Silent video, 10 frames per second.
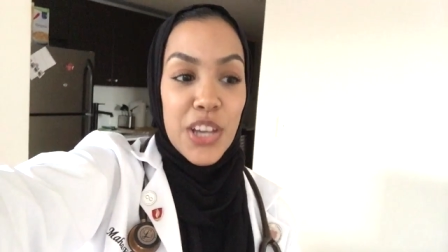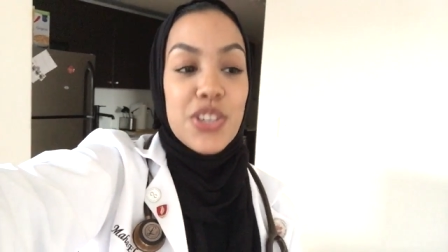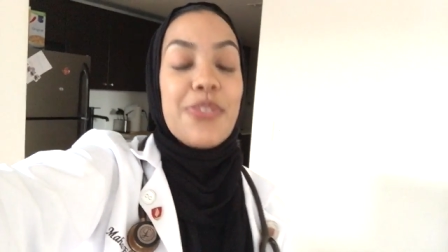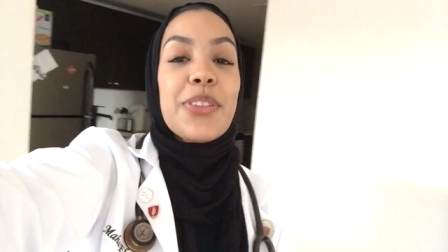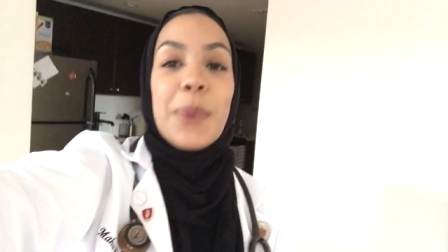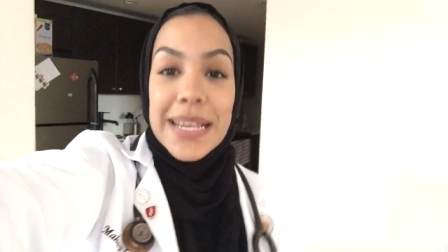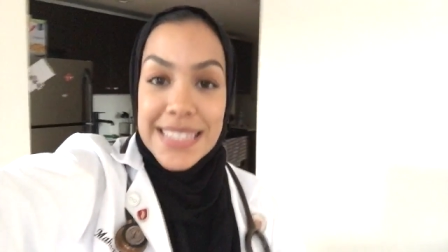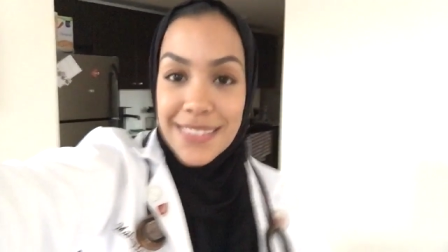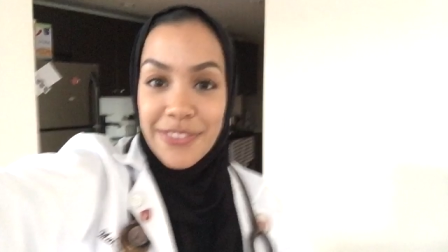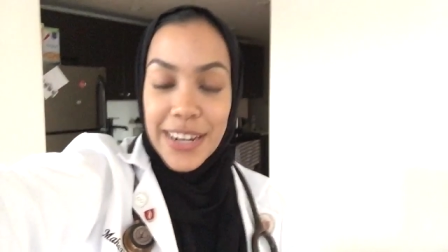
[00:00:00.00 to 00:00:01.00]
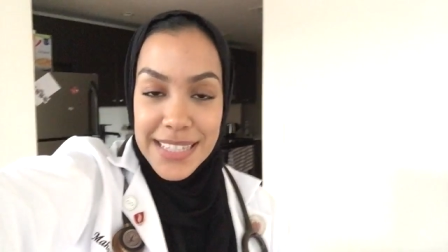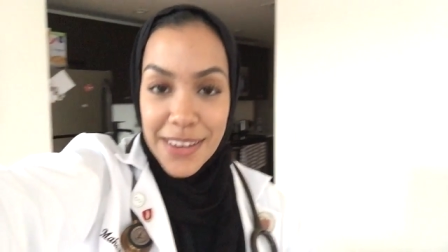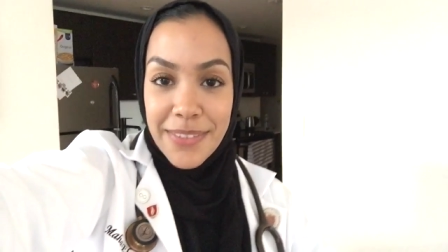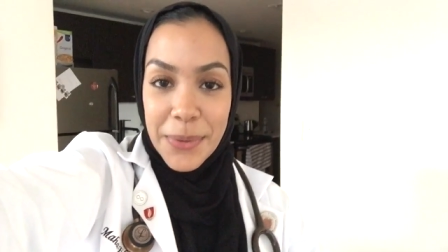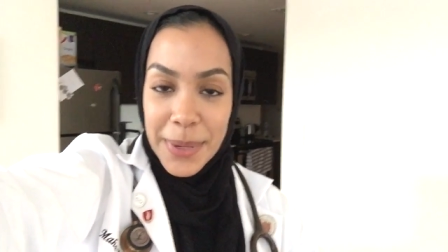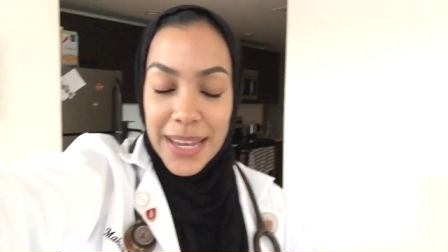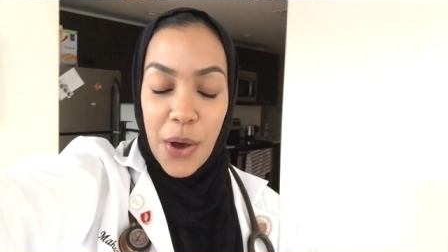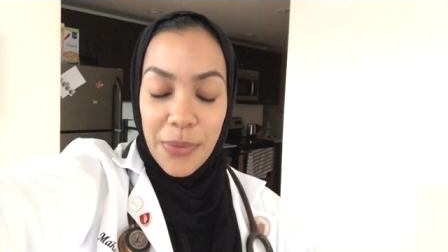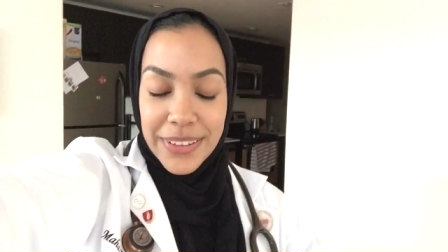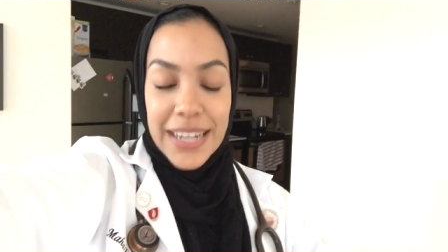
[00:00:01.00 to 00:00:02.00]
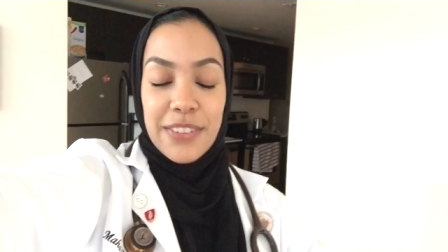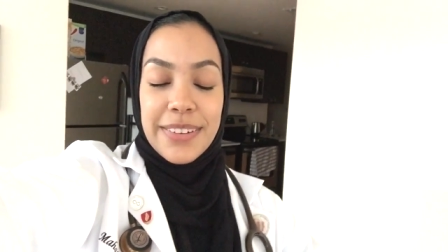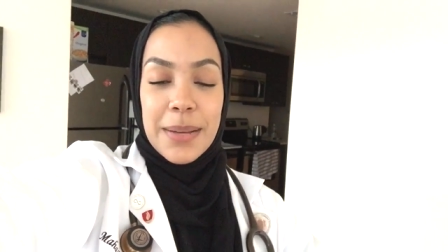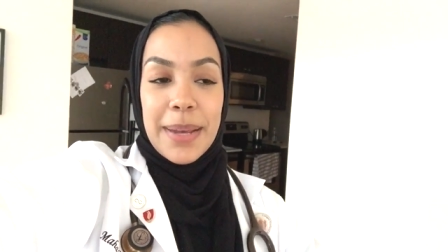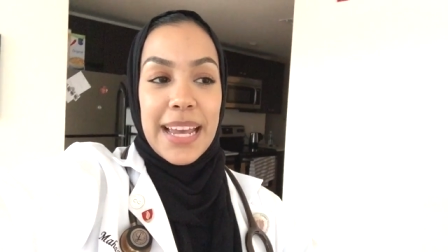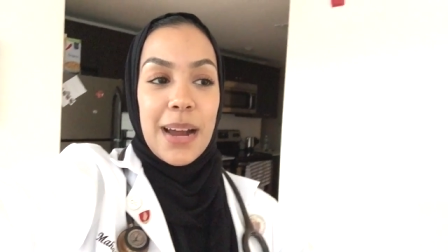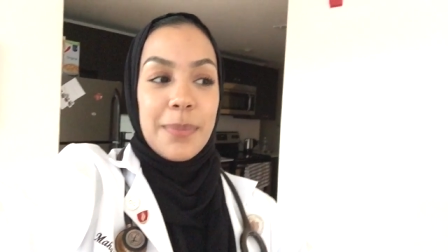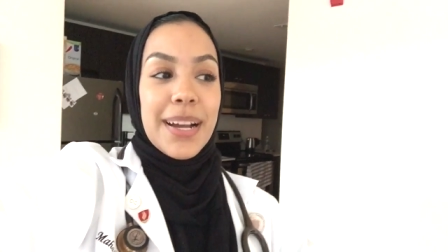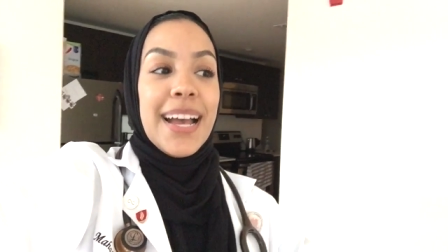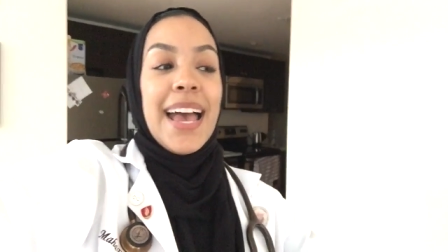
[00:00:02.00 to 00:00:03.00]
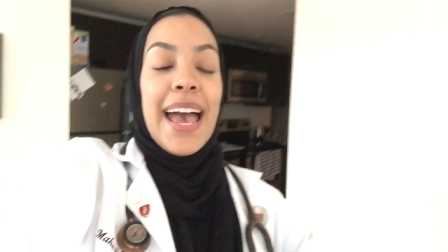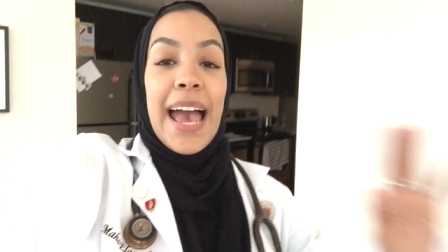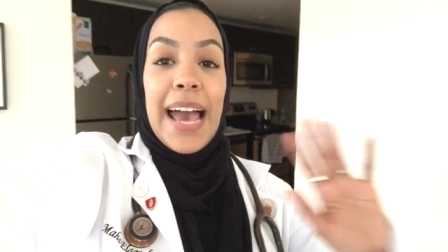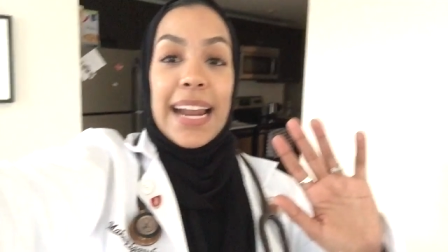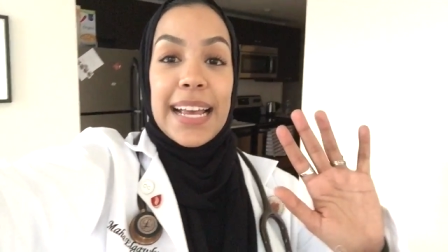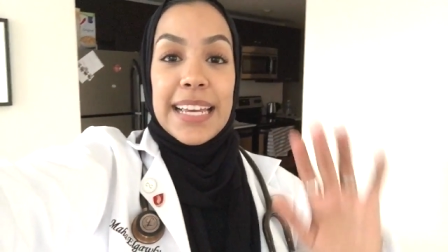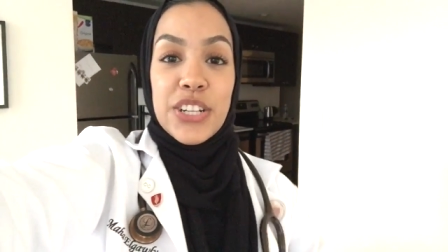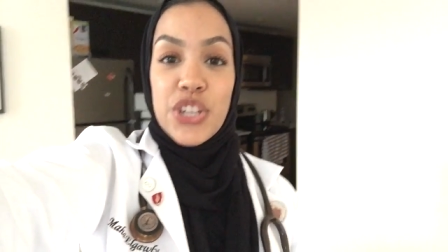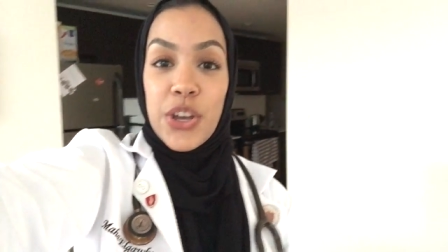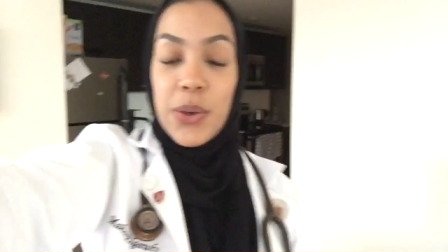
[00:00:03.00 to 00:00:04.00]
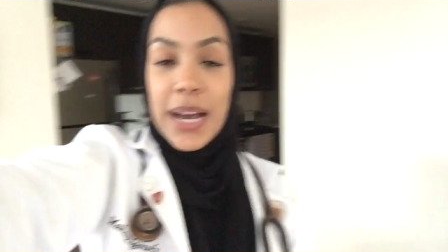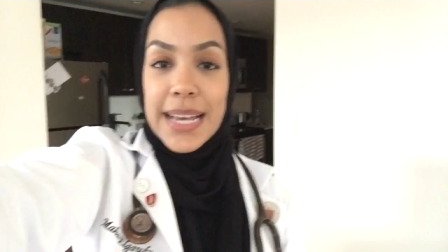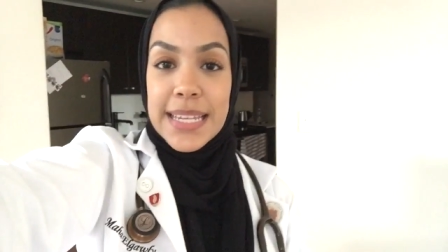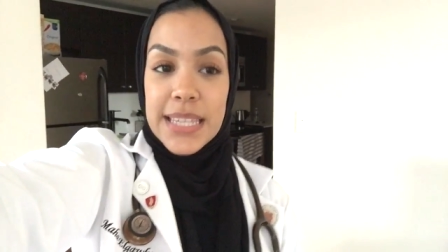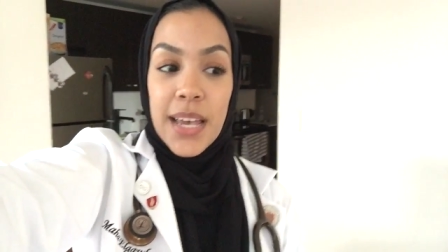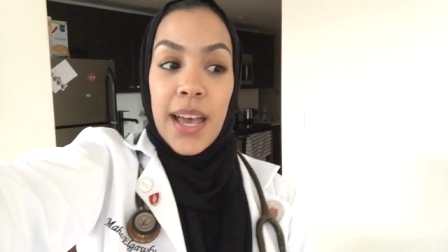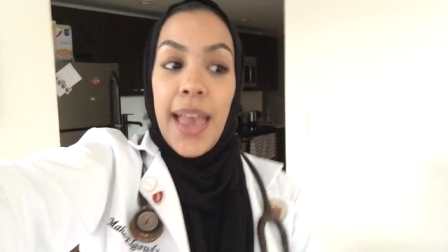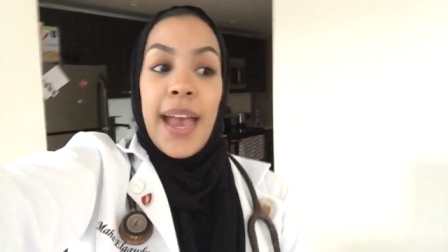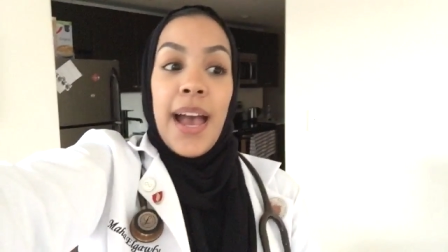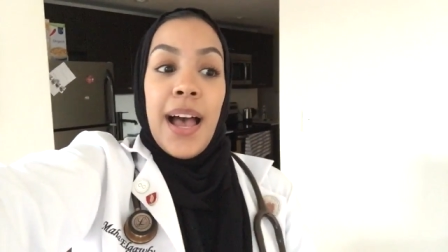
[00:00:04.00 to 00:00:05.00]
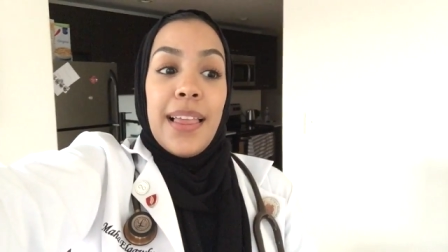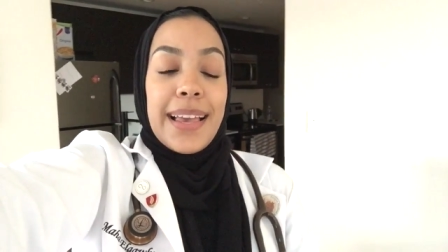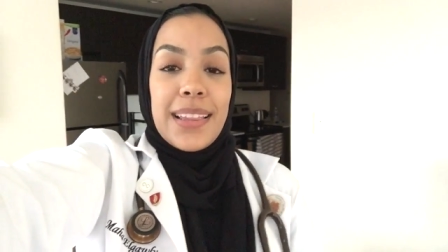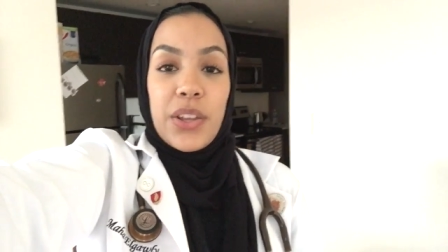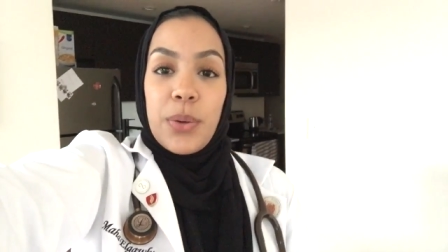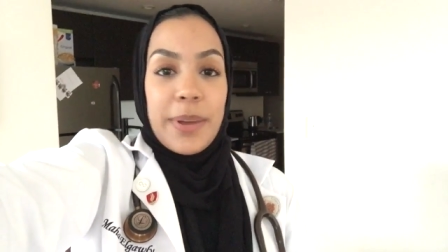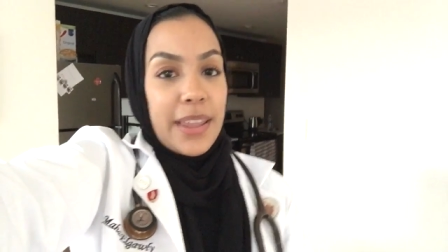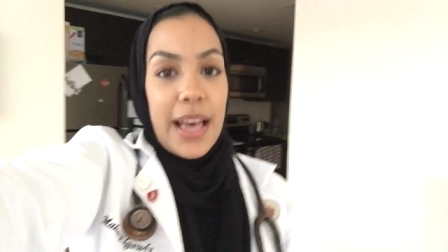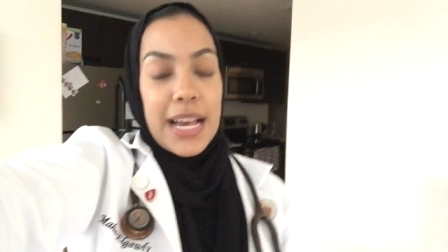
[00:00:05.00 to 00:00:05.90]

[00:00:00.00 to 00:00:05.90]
So for the rest of the week, hopefully I don't forget my camera and I can show you guys like a little bit of the